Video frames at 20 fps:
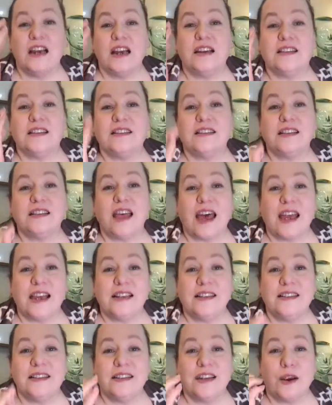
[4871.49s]
a
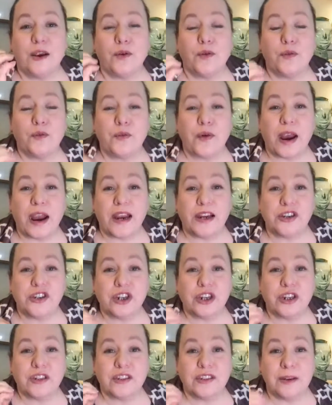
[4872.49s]
sliced fresh
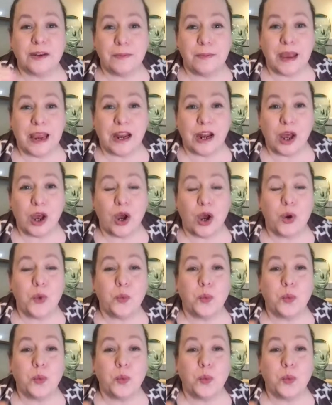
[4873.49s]
tomato